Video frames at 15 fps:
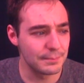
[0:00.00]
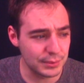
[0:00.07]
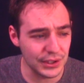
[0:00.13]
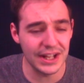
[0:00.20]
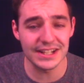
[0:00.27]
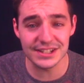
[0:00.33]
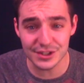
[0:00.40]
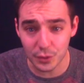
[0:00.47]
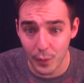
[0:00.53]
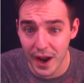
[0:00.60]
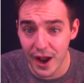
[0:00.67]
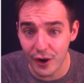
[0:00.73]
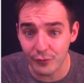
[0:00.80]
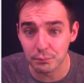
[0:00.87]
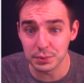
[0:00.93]
Plus
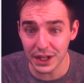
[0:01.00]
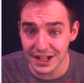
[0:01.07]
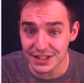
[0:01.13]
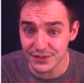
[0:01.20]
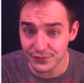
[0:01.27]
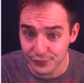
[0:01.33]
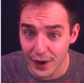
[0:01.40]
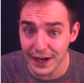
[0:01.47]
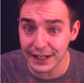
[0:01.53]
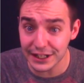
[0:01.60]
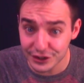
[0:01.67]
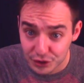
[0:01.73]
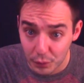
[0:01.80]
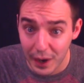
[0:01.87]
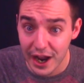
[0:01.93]
12. Plus
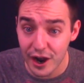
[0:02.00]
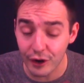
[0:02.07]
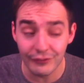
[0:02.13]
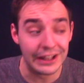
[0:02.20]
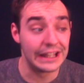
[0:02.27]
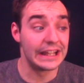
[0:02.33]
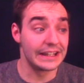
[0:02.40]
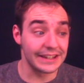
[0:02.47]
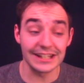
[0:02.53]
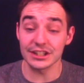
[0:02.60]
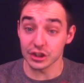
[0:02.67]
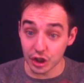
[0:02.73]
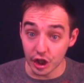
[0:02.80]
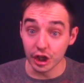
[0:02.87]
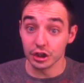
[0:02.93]
fucking 12.
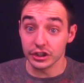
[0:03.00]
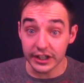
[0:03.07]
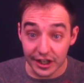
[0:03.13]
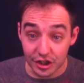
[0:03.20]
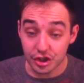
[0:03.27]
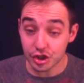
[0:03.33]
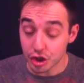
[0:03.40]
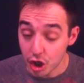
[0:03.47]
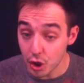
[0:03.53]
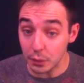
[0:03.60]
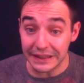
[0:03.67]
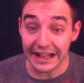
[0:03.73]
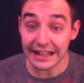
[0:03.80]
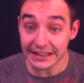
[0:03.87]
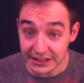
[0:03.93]
That's literally a shoe.
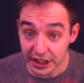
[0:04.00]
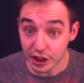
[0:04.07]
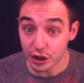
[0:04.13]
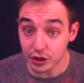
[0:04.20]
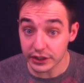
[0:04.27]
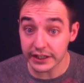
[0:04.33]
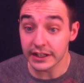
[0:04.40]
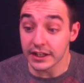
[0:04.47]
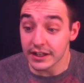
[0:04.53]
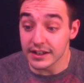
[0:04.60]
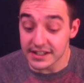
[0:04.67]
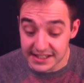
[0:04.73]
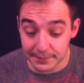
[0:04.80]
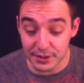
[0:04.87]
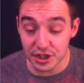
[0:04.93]
Like, literally,
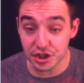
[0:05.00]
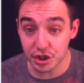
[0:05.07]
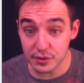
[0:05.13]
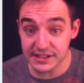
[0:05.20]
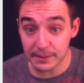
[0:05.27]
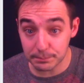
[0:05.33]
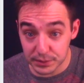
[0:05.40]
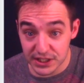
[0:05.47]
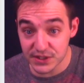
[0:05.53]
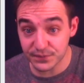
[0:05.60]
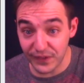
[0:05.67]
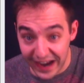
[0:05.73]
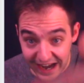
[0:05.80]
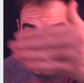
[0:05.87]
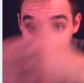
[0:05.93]
some of the shoes at plus
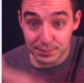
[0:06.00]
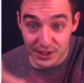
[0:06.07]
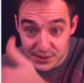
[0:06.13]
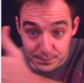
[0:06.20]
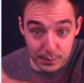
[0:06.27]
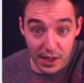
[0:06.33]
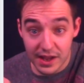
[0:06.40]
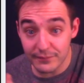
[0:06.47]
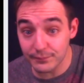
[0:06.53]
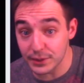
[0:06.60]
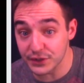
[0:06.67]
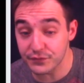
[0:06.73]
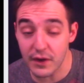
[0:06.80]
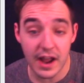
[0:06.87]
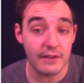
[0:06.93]
5, plus 5, and
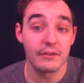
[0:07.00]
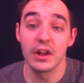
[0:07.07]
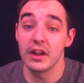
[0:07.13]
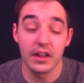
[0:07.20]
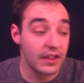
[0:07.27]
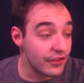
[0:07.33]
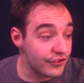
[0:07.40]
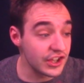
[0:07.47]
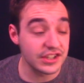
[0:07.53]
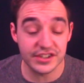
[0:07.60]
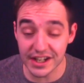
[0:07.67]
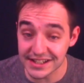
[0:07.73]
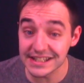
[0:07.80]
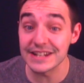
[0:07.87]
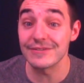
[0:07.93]
plus 5. This
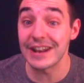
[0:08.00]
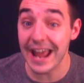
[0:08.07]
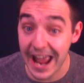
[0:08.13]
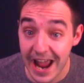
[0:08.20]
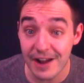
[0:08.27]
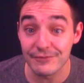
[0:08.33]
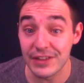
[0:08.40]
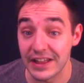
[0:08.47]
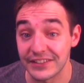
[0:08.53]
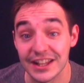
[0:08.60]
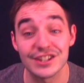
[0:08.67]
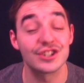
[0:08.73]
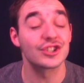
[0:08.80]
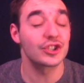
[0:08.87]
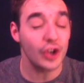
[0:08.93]
doesn't even have that.
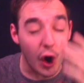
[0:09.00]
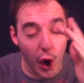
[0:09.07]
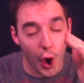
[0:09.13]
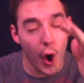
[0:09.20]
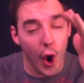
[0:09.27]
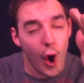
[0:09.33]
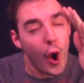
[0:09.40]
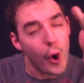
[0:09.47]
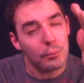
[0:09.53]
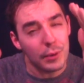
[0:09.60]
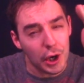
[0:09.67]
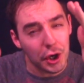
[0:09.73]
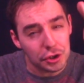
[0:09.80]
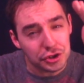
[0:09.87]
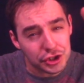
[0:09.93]
That's so
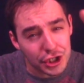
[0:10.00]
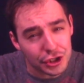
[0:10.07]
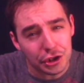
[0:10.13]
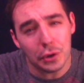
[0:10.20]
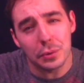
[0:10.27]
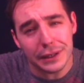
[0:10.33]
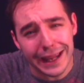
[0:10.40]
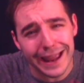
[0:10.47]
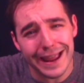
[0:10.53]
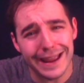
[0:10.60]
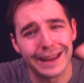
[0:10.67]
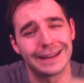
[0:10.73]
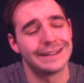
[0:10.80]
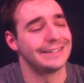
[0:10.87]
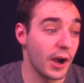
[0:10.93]
bullshit,
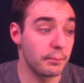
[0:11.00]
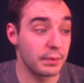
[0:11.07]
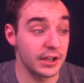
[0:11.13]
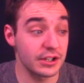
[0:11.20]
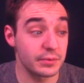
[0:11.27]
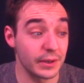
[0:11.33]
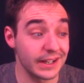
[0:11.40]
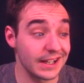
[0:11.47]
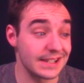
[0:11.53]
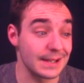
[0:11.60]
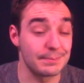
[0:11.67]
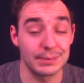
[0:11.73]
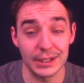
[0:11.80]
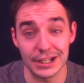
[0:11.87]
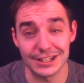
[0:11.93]
2K. Paul Pierce one gets
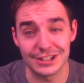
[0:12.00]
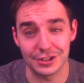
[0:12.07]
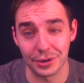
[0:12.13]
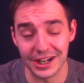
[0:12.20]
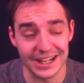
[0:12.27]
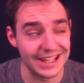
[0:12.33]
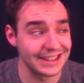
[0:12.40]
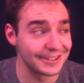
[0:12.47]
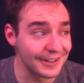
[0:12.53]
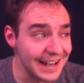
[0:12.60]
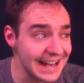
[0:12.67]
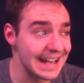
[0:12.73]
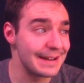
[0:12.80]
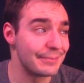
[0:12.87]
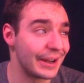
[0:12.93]
plus
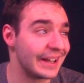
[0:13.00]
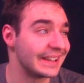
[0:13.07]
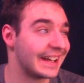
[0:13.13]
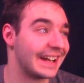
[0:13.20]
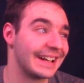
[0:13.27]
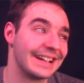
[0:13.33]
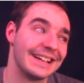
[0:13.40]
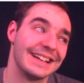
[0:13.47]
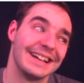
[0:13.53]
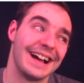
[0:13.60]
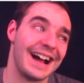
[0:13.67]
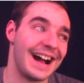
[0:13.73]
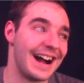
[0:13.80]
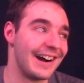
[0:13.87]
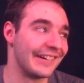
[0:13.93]
23, but, like,
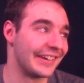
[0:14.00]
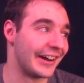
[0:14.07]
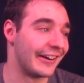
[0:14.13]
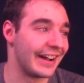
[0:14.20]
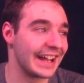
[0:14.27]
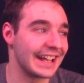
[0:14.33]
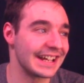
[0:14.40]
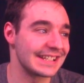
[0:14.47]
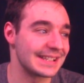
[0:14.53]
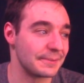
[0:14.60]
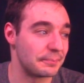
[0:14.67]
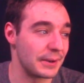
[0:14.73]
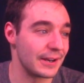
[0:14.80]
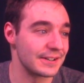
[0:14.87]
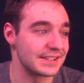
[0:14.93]
I don't know. I guess
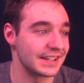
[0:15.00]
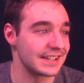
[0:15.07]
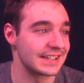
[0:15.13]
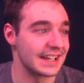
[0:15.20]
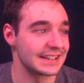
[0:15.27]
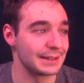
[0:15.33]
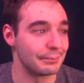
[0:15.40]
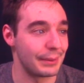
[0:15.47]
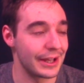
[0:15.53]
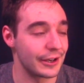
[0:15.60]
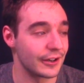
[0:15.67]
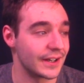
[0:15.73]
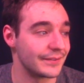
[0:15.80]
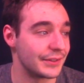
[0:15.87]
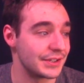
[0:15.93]
the Pierce does get the
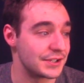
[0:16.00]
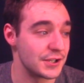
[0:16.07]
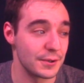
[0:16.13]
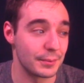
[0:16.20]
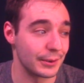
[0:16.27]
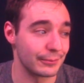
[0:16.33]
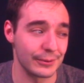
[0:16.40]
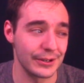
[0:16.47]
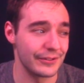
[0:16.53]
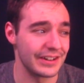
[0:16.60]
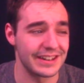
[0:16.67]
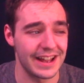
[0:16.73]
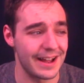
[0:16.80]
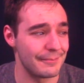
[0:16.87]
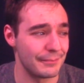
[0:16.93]
better of the two, but
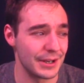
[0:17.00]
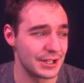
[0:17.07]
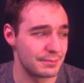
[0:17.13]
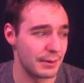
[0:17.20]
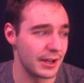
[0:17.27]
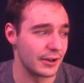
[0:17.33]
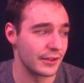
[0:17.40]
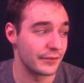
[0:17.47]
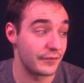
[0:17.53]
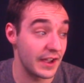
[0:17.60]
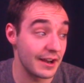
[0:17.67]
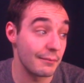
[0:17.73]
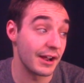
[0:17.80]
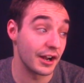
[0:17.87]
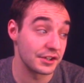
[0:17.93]
really not much better. The
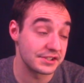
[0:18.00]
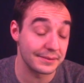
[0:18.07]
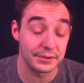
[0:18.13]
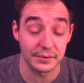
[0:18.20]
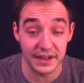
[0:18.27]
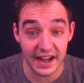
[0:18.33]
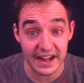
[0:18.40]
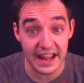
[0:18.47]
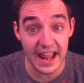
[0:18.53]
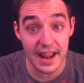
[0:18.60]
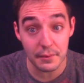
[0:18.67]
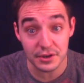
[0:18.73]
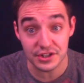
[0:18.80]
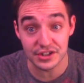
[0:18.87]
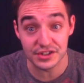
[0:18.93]
fadeaway goes up to
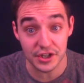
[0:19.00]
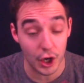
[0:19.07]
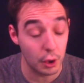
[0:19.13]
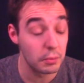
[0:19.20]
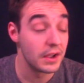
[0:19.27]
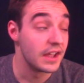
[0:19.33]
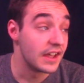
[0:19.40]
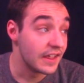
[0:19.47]
98, which is dope.